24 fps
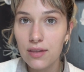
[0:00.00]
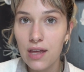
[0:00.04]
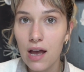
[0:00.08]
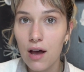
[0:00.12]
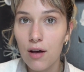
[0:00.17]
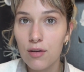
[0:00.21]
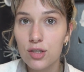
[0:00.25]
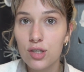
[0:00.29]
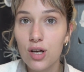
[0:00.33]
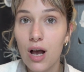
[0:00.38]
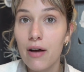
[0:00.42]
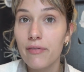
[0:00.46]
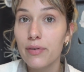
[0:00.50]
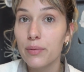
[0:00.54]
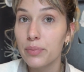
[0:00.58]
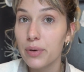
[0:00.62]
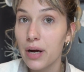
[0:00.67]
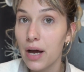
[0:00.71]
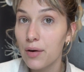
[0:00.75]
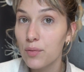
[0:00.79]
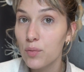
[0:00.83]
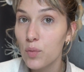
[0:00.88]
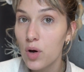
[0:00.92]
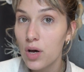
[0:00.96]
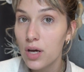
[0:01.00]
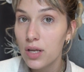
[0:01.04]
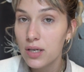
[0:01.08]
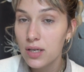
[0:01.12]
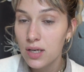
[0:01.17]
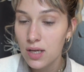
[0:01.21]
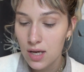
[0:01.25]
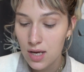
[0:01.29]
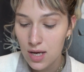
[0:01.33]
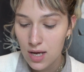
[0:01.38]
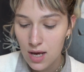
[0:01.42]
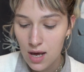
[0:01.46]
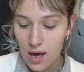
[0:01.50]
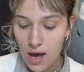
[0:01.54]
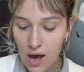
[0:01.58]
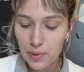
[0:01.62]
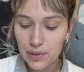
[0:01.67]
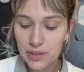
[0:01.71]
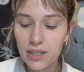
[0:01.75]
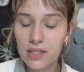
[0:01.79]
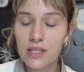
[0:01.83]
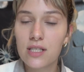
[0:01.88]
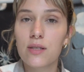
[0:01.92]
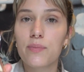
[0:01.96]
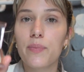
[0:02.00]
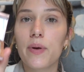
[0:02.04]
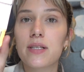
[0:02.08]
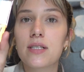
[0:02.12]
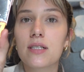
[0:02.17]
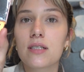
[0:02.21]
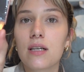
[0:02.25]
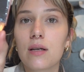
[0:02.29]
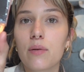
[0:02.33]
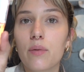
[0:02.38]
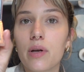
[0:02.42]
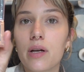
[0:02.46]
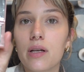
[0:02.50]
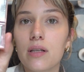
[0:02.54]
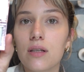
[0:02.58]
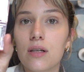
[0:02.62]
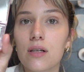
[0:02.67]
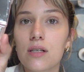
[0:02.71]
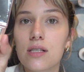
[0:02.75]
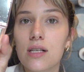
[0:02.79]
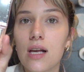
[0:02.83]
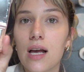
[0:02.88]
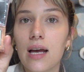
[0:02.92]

They also have a brown one, but this is basically what it looks